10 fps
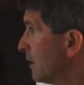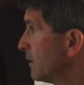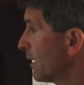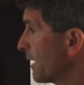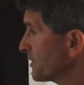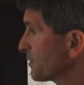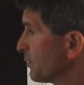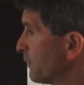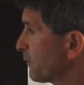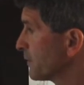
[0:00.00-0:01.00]
Now that's a
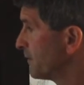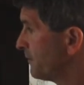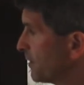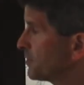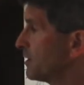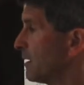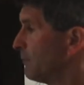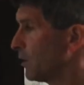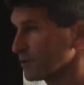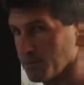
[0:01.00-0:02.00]
rule for division and
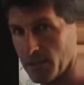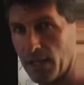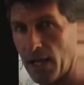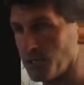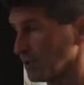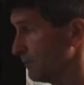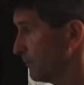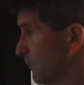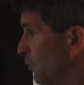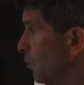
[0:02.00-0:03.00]
multiplication.
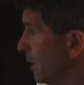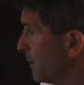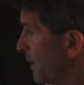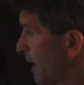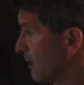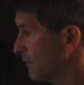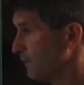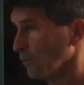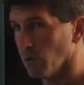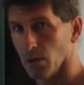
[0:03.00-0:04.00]
What about
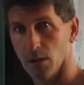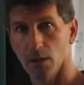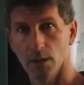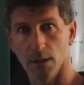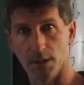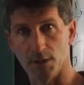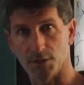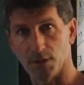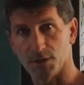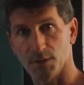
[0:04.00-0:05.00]
for
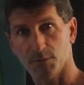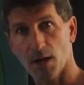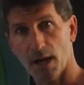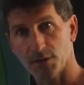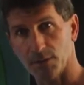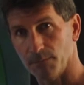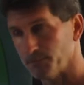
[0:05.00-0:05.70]
addition and subtraction?